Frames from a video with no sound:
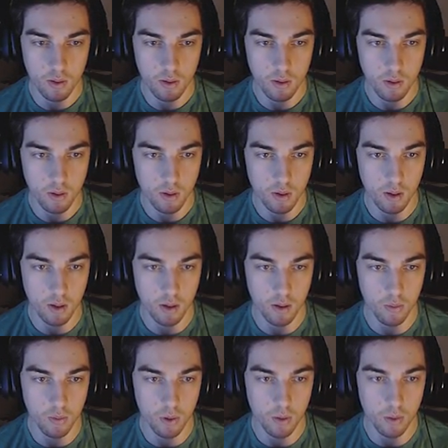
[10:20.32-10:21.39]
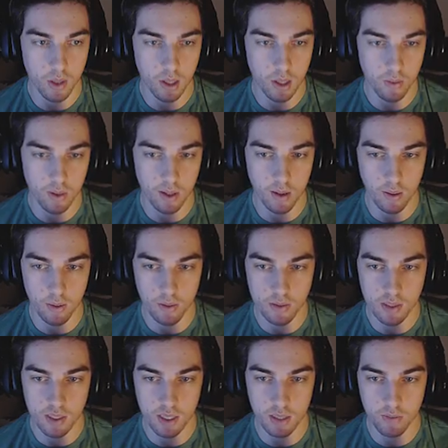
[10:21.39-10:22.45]
Okay, where are we going now? It's a
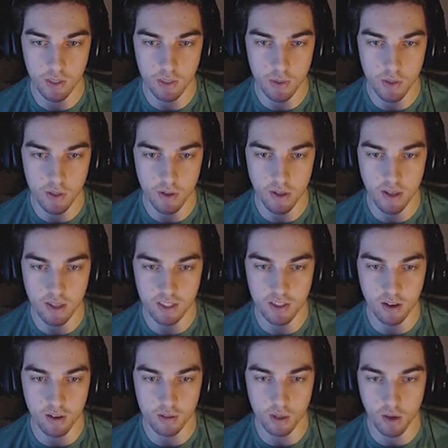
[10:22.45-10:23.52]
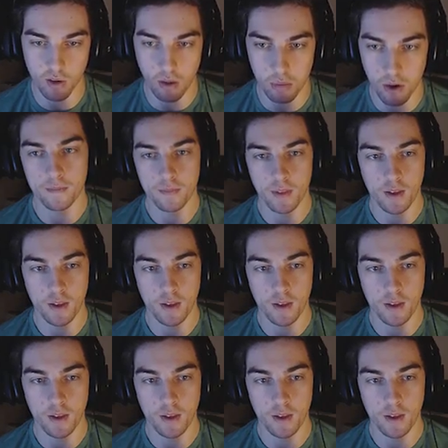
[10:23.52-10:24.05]
TV switch on there. These dolls are creepy.